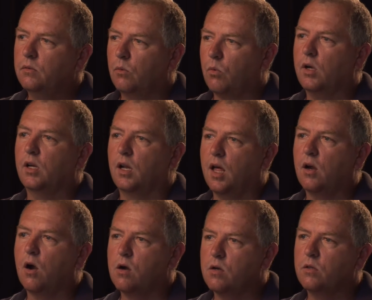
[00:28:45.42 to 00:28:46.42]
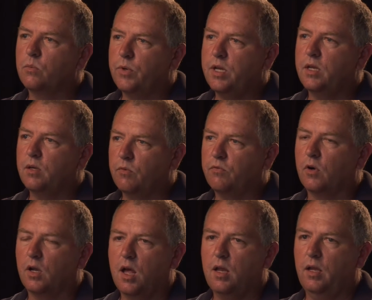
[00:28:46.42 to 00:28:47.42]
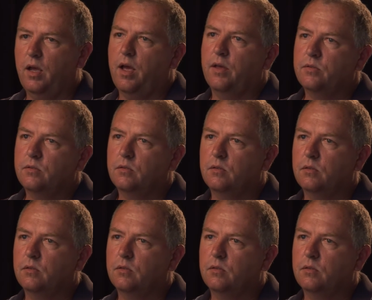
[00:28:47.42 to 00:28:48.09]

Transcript: working a lot harder than we did for a lot less,